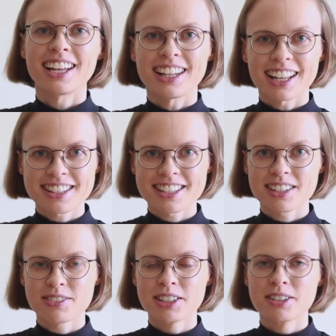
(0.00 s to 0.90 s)
Let's
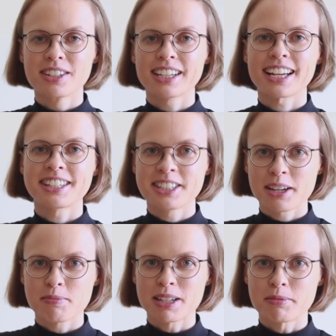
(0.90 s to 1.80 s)
have a look at
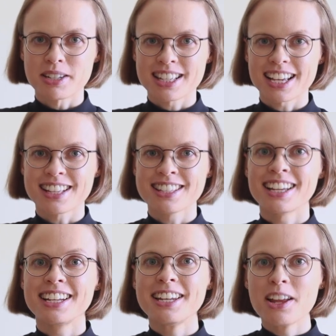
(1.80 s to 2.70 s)
tip number
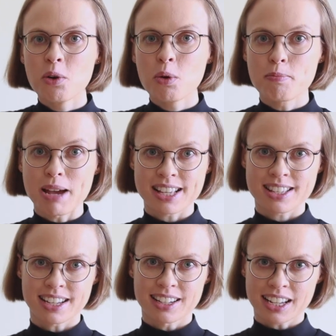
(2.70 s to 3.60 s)
6, know
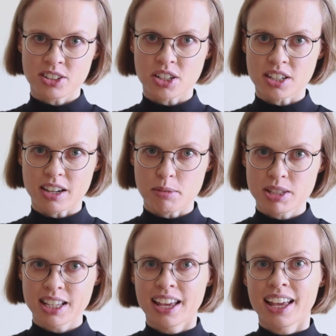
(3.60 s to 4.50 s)
basic lecture
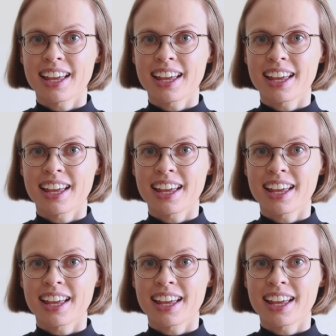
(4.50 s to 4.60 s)
types.